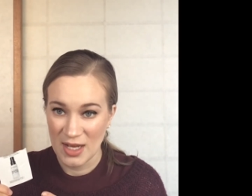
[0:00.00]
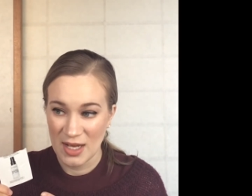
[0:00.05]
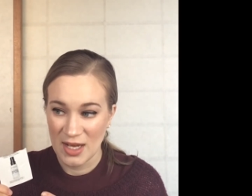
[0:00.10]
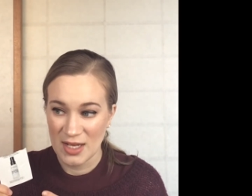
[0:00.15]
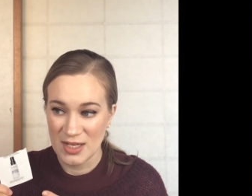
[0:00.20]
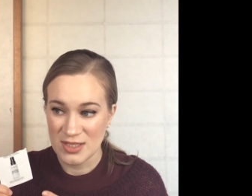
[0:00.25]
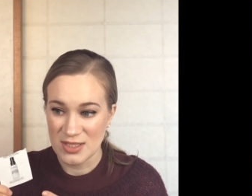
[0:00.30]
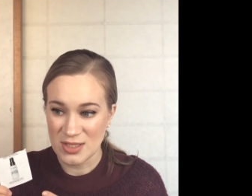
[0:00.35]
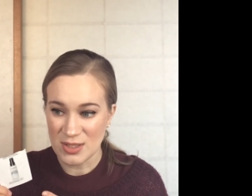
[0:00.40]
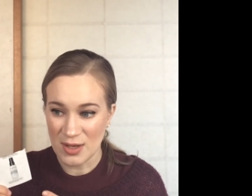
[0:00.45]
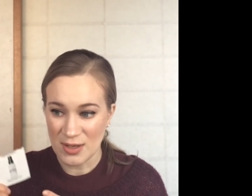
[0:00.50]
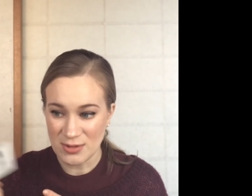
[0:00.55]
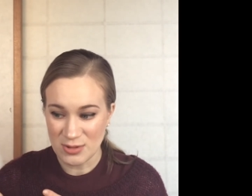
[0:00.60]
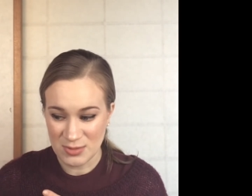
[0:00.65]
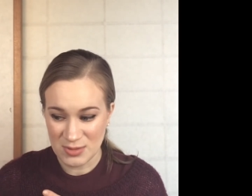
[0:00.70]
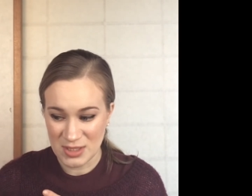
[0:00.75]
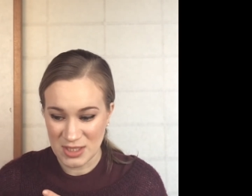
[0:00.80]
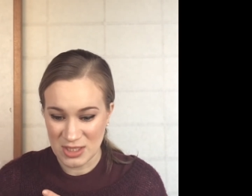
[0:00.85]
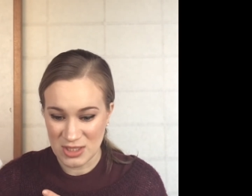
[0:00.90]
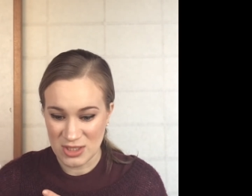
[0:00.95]
So I was
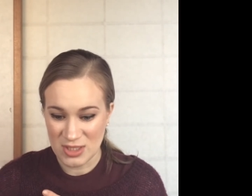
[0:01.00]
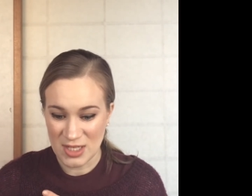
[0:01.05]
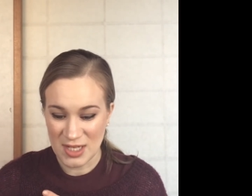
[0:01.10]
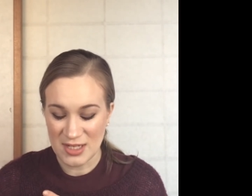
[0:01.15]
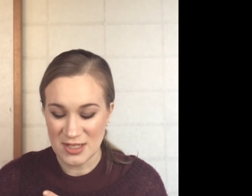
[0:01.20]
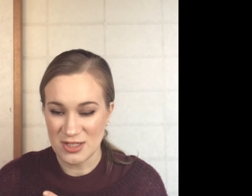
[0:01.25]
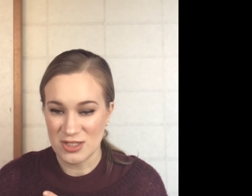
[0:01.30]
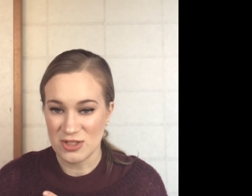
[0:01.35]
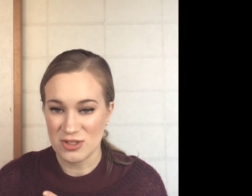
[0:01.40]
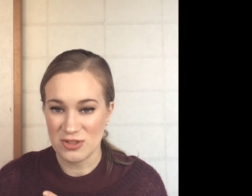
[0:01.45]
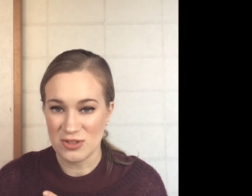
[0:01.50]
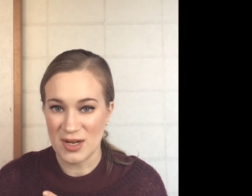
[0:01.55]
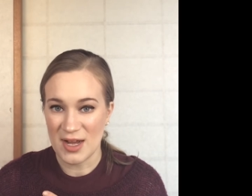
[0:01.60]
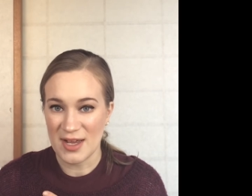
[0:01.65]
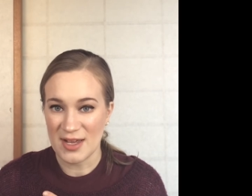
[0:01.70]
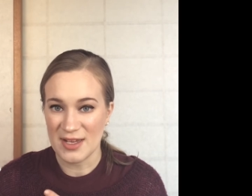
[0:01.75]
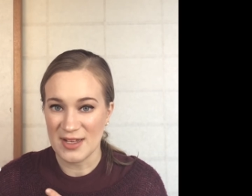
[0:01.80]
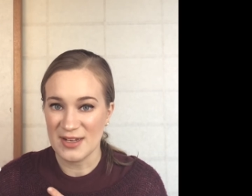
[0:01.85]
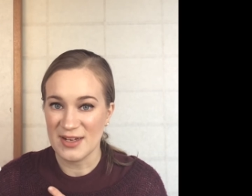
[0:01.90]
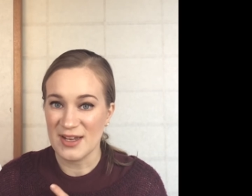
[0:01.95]
really excited to try
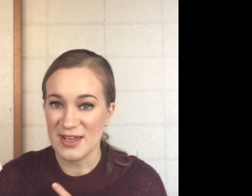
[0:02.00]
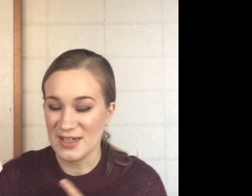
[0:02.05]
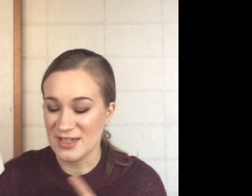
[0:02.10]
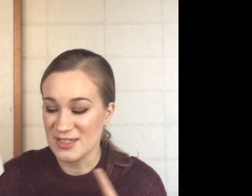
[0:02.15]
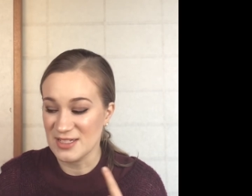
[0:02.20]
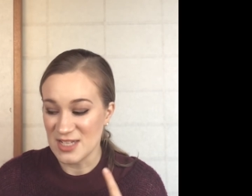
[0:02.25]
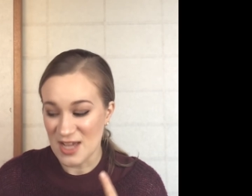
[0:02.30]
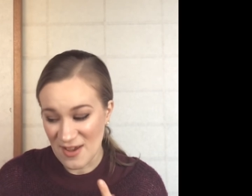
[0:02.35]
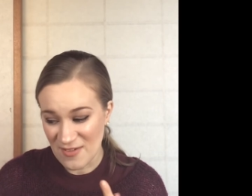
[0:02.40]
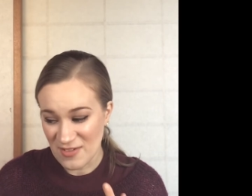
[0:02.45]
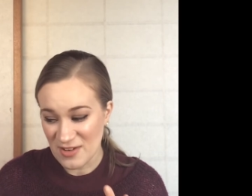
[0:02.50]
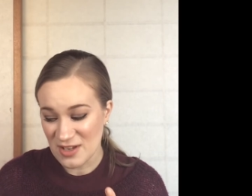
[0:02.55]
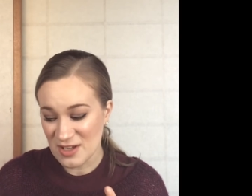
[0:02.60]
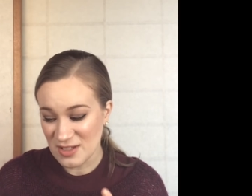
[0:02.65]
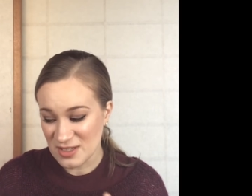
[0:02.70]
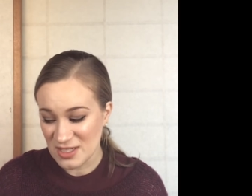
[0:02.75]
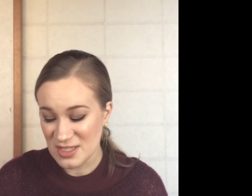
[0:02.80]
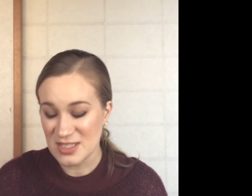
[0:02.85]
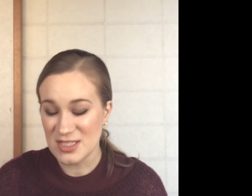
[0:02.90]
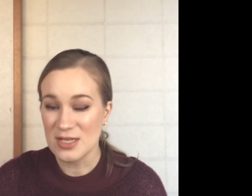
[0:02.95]
it, and I can
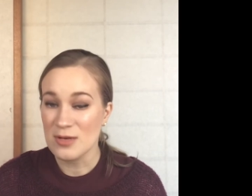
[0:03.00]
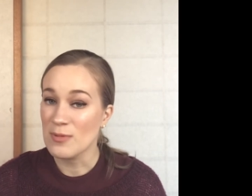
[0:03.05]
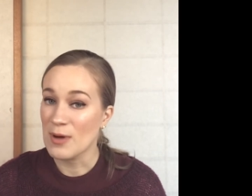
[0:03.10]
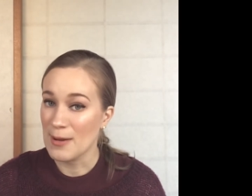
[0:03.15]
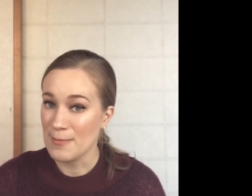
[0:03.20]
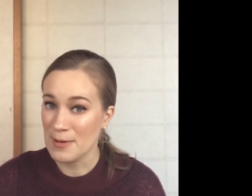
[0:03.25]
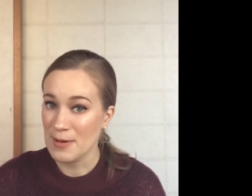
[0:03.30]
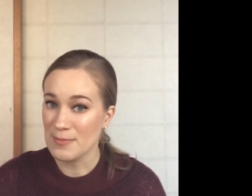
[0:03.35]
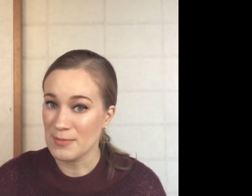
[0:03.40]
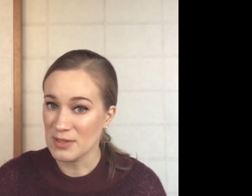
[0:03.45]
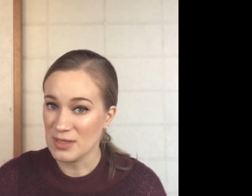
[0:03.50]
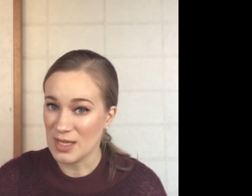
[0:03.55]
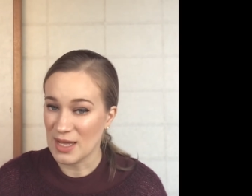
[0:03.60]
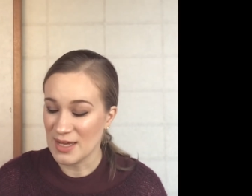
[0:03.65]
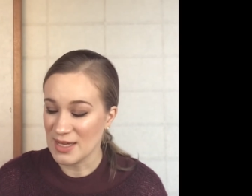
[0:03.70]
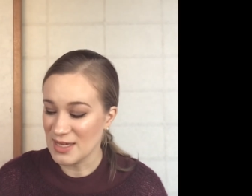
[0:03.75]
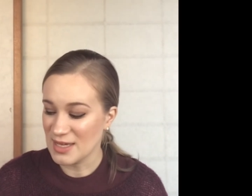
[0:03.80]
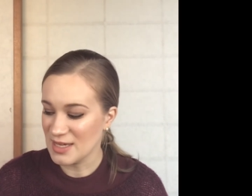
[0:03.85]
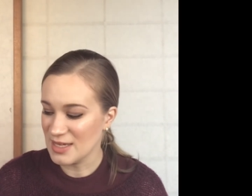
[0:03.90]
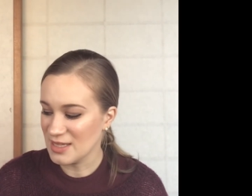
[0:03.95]
definitely see why people
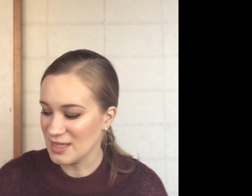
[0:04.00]
like it.